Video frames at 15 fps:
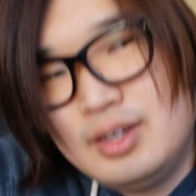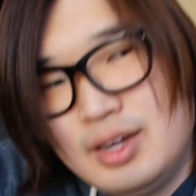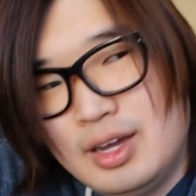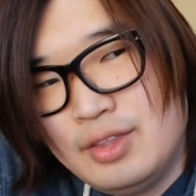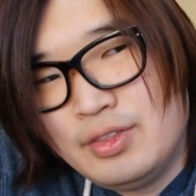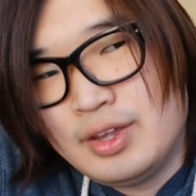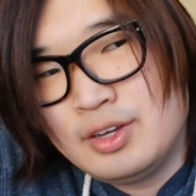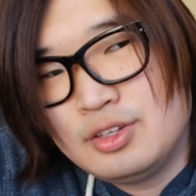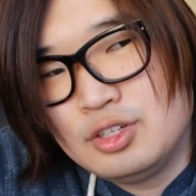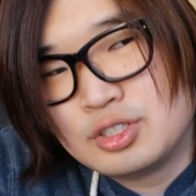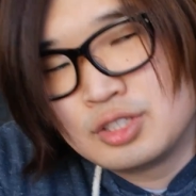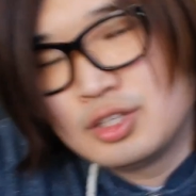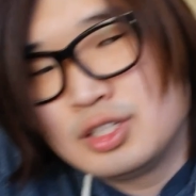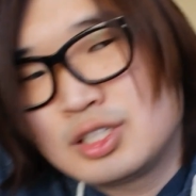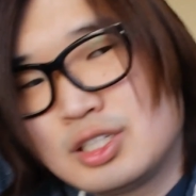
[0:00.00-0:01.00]
And then
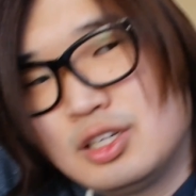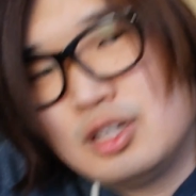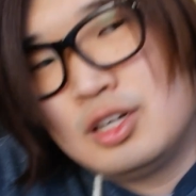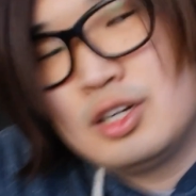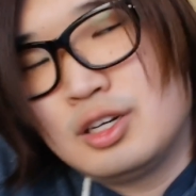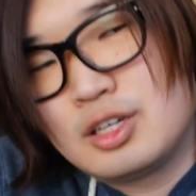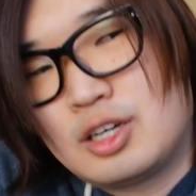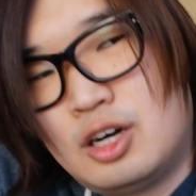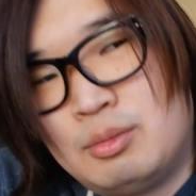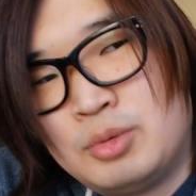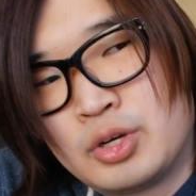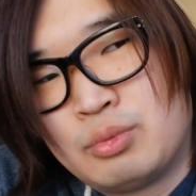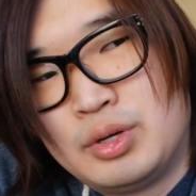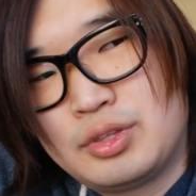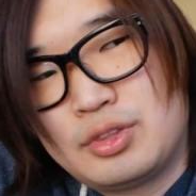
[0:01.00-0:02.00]
using this,
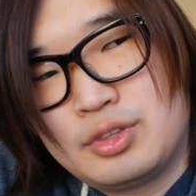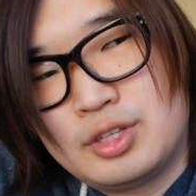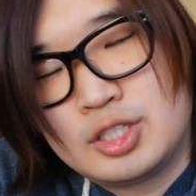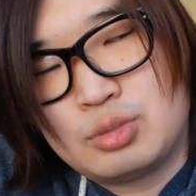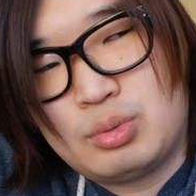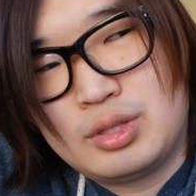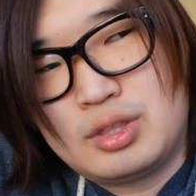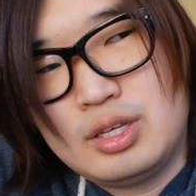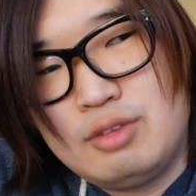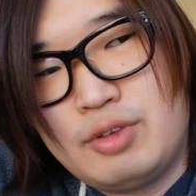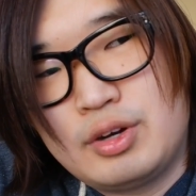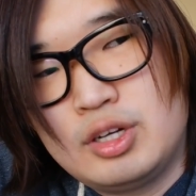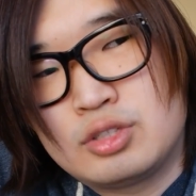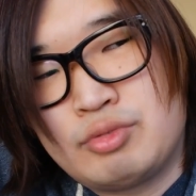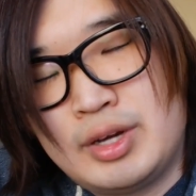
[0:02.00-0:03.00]
comboing with the
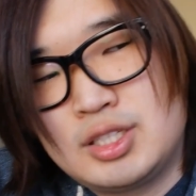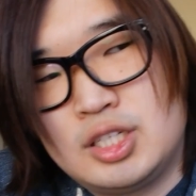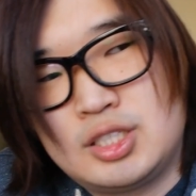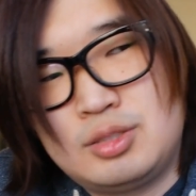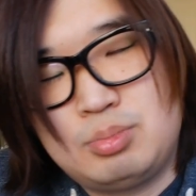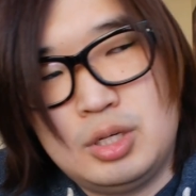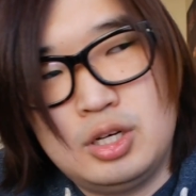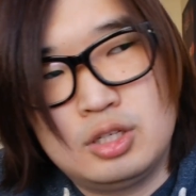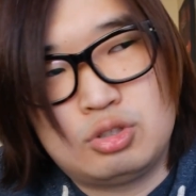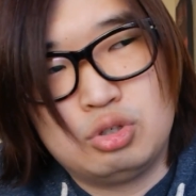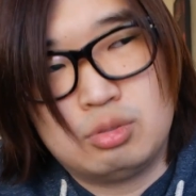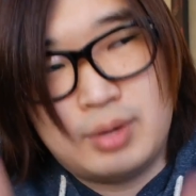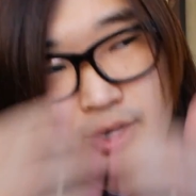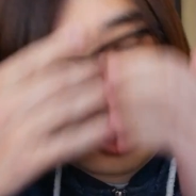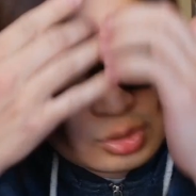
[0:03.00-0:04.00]
various rank 6
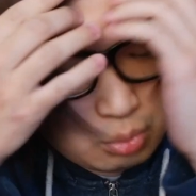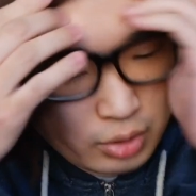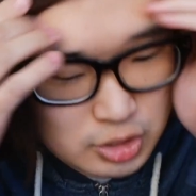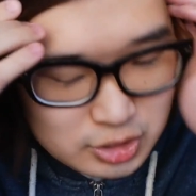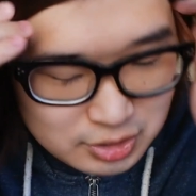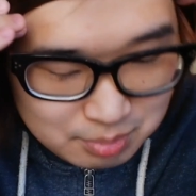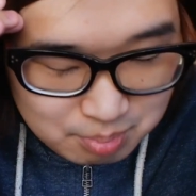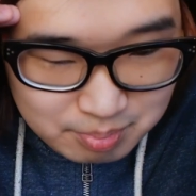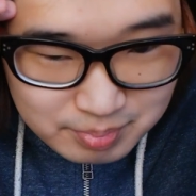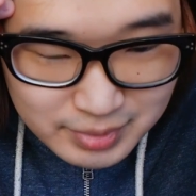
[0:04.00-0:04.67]
toolbox, which